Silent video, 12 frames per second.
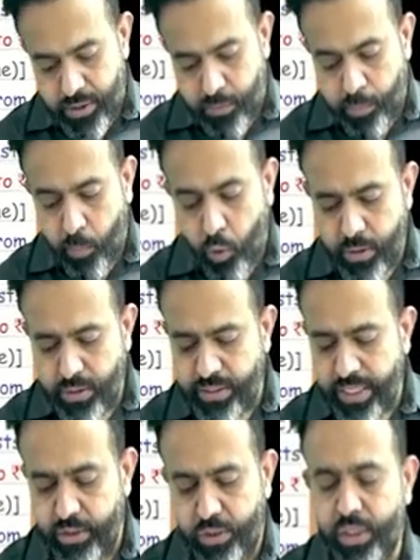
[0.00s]
both
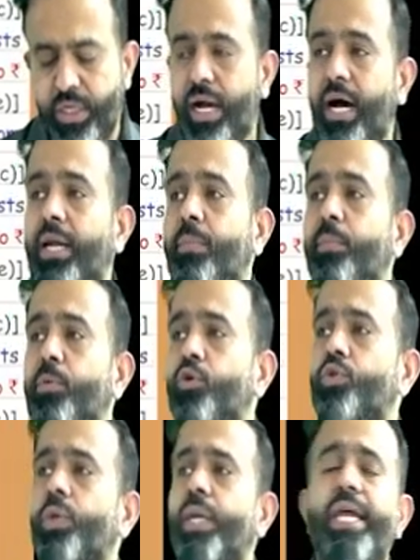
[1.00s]
section are
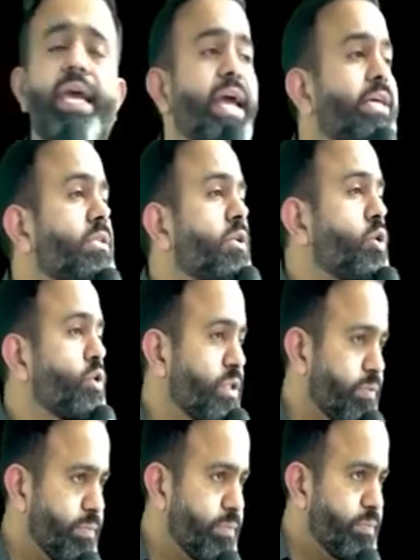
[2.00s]
mutually
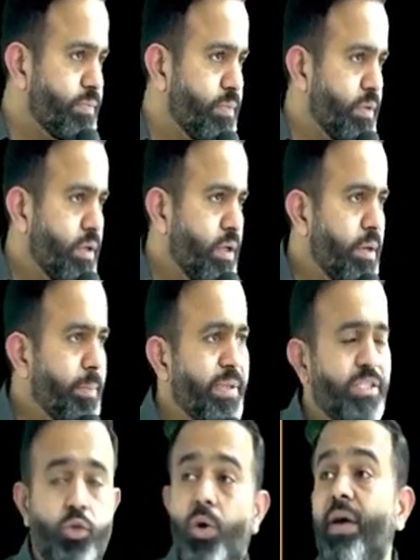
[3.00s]
exclusive.
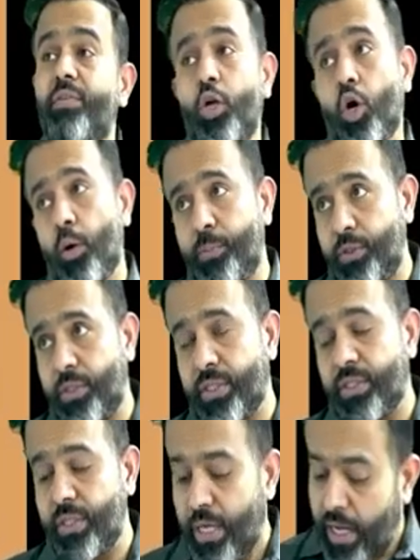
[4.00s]
Means you have an
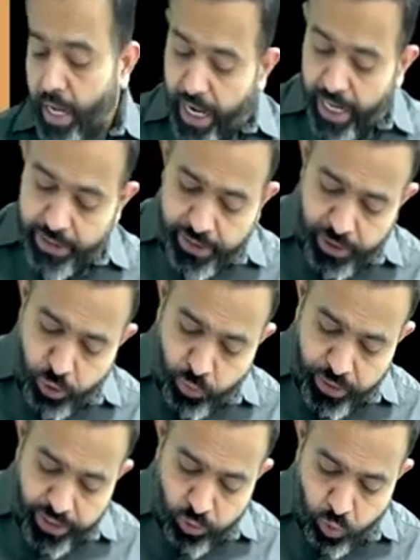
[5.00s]
option. Either you
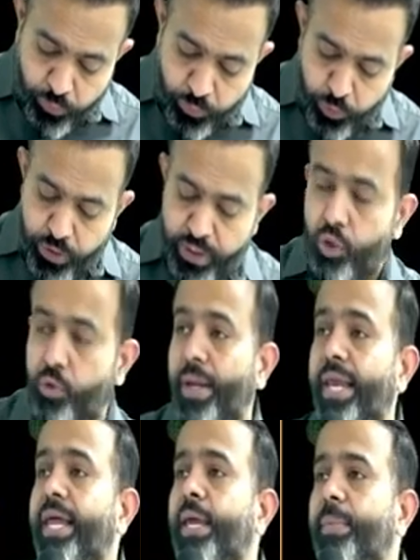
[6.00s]
can go for the
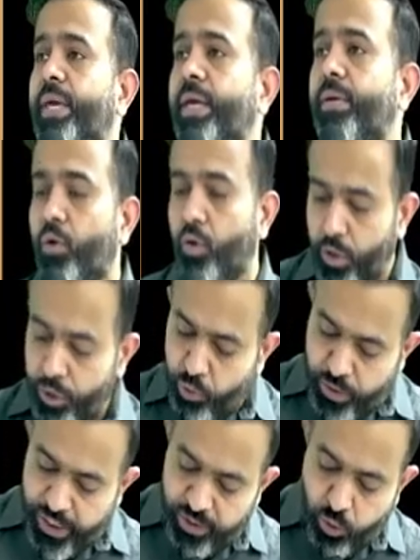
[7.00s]
12AB or you
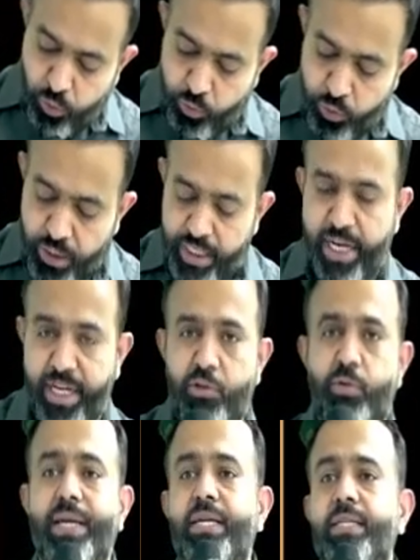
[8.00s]
can go for the
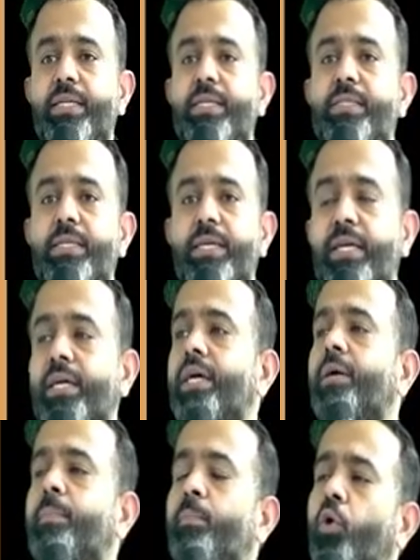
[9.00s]
1023C.
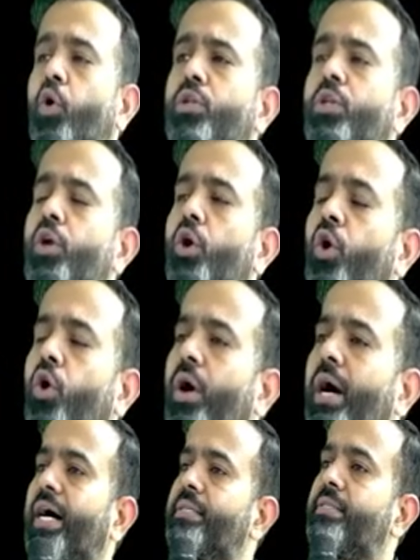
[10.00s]
Both law
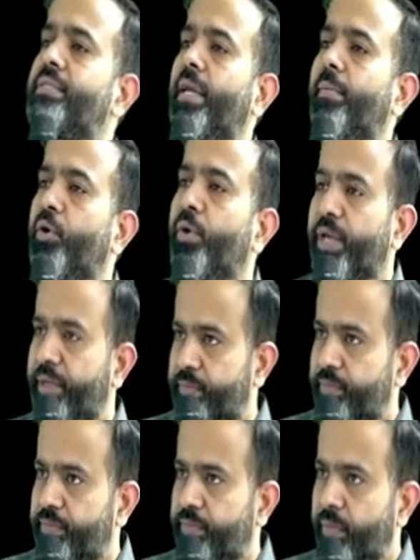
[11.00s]
same today.
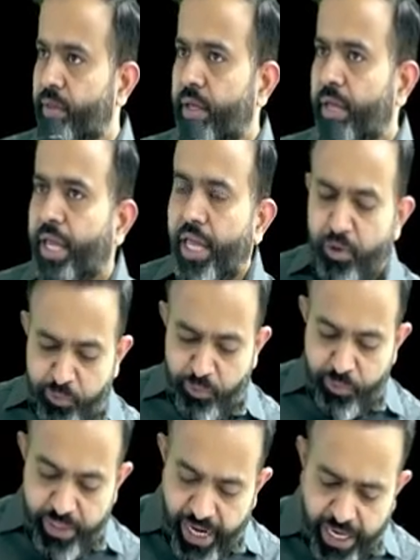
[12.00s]
If
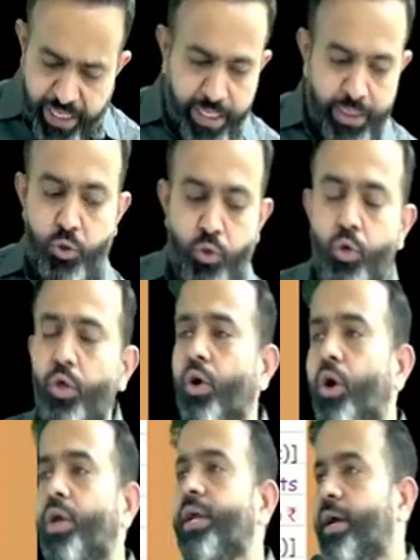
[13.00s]
that school
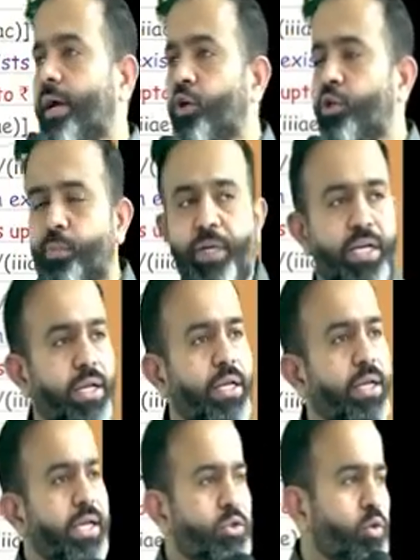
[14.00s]
or a hospital
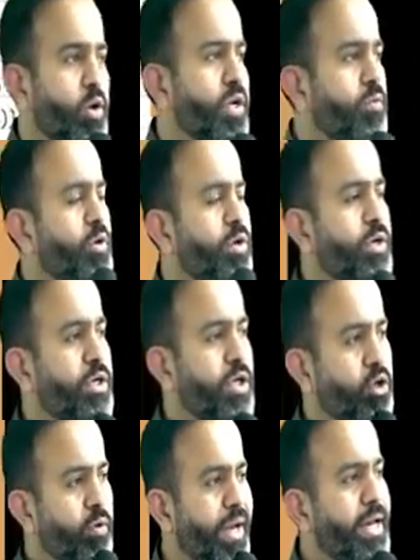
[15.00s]
is going for
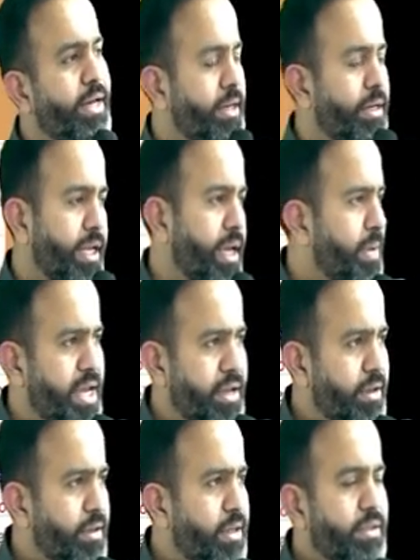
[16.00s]
12AB,
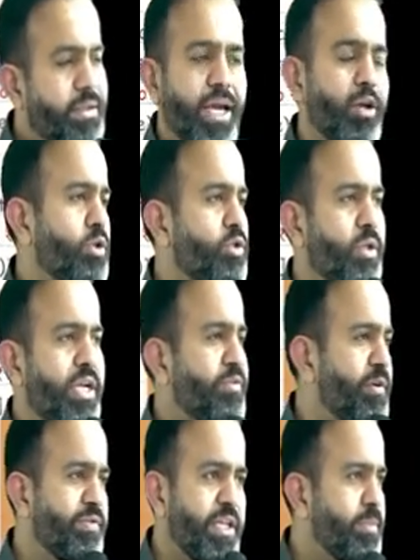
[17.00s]
then also that
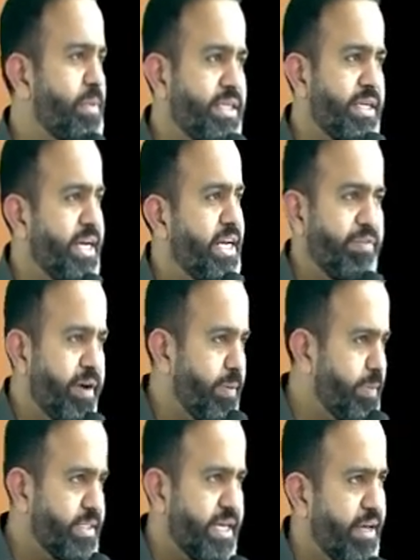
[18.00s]
15%,
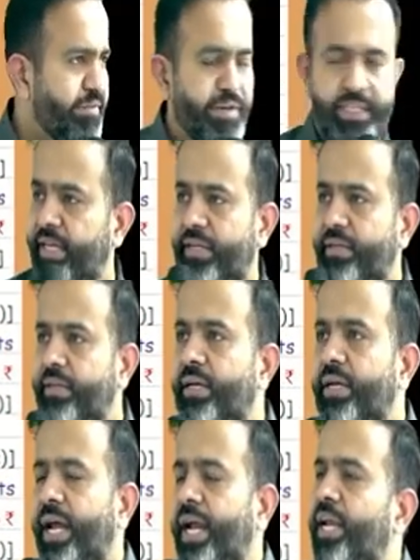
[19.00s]
85%, everything.
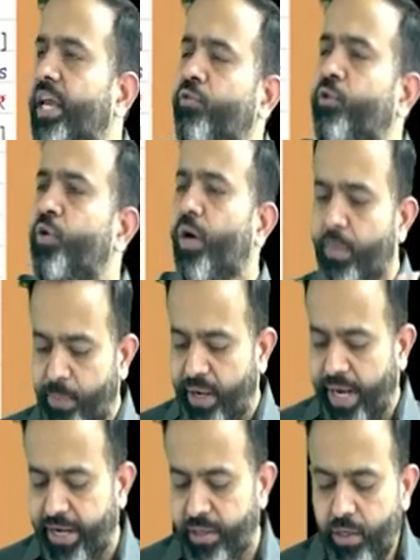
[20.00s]
And if you
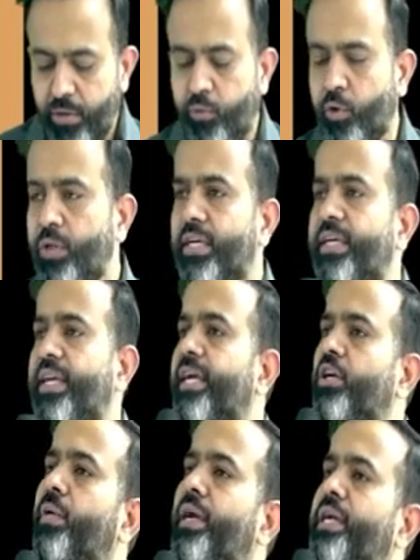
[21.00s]
applied for the
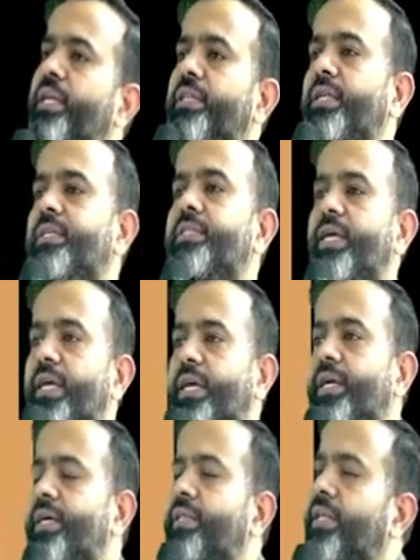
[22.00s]
1023C,
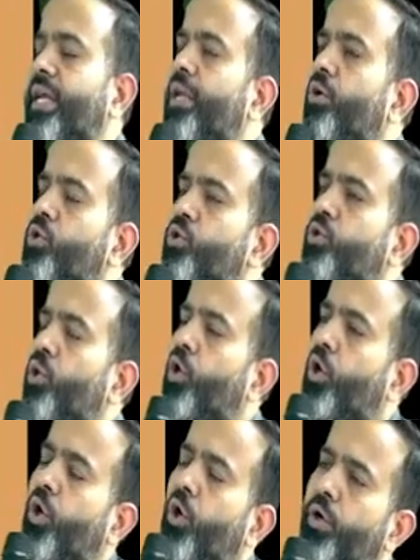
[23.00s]
then also
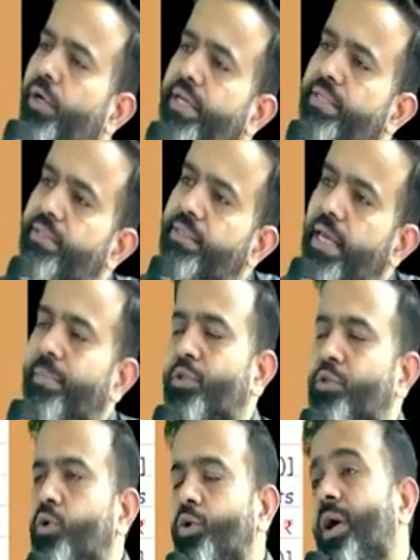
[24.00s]
law is same.
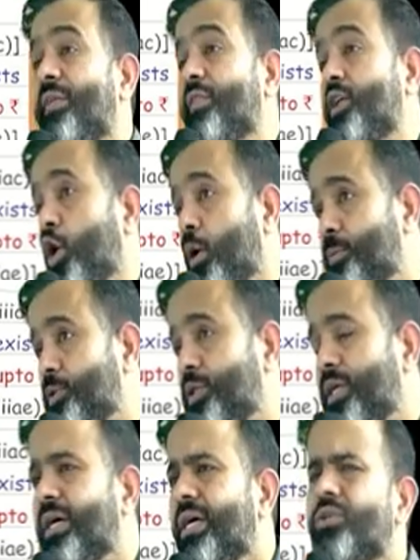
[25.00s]
So you have an
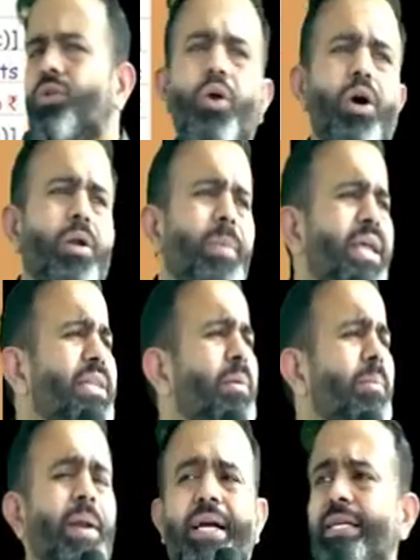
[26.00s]
option. So normally in the
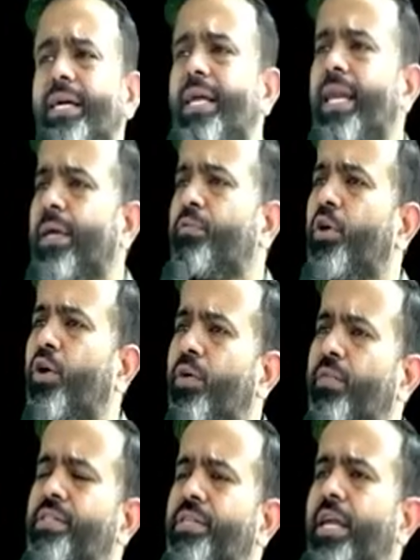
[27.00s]
practical life, we
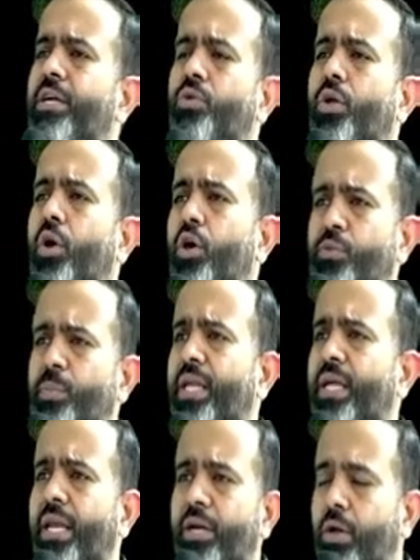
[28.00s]
always tell to the
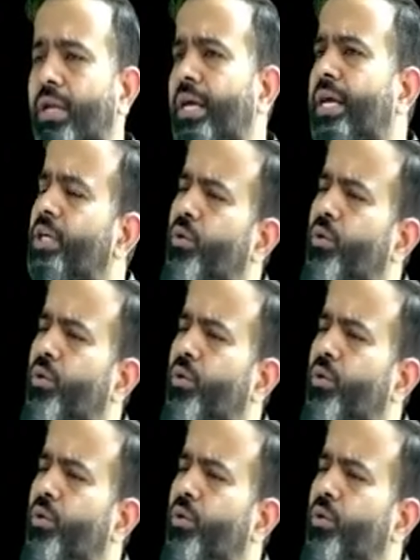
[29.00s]
hospital and all, you